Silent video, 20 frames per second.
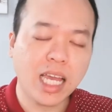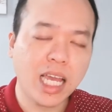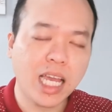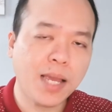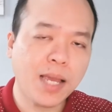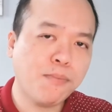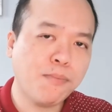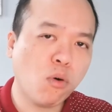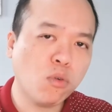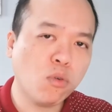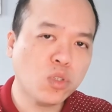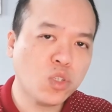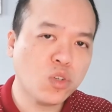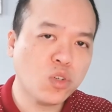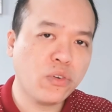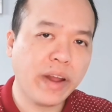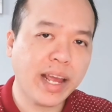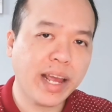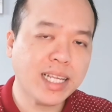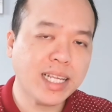it
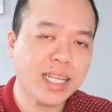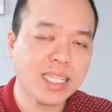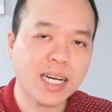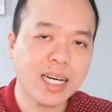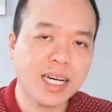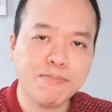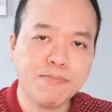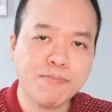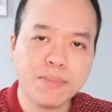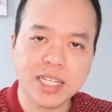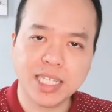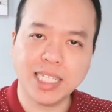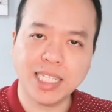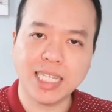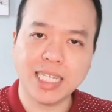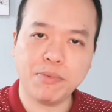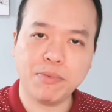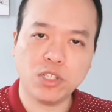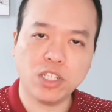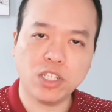portrays a
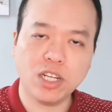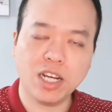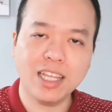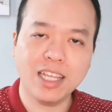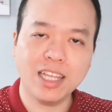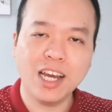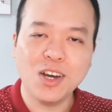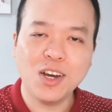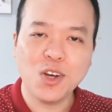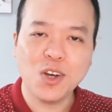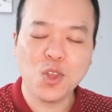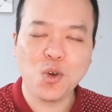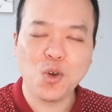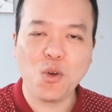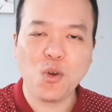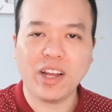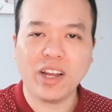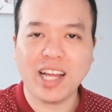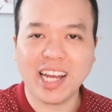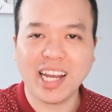perception to
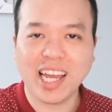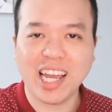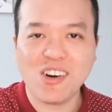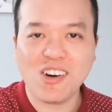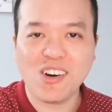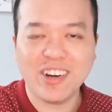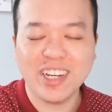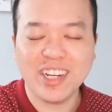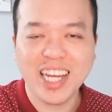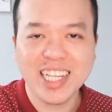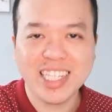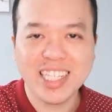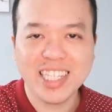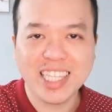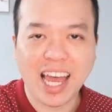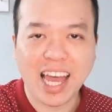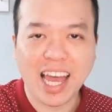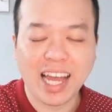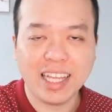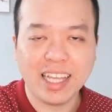your target audience
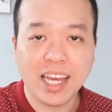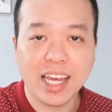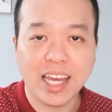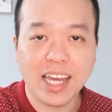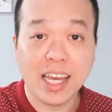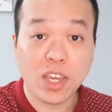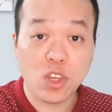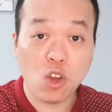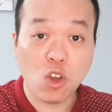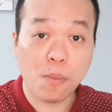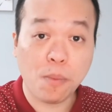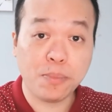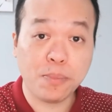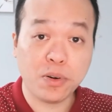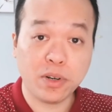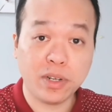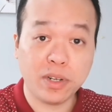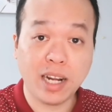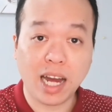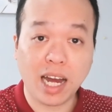that your
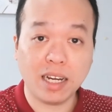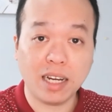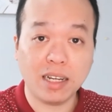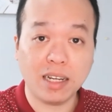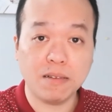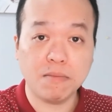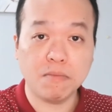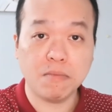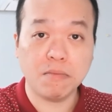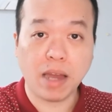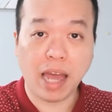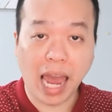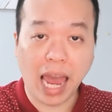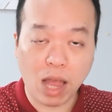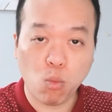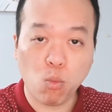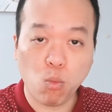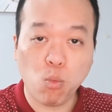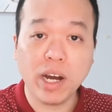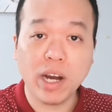product
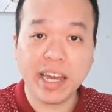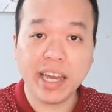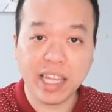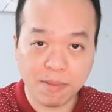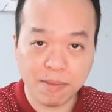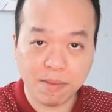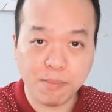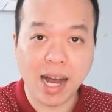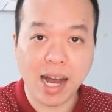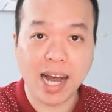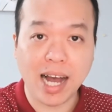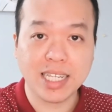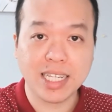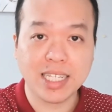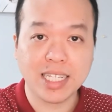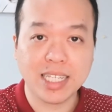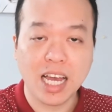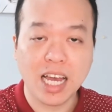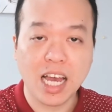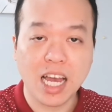had worked in the
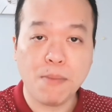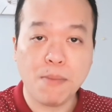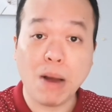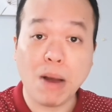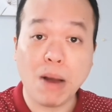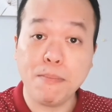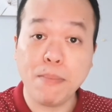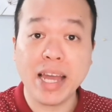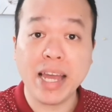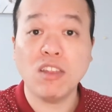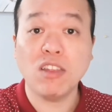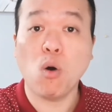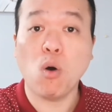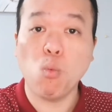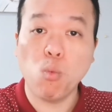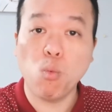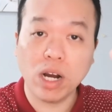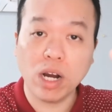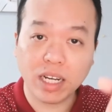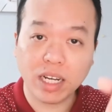past but may
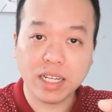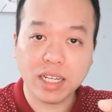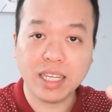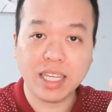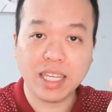not work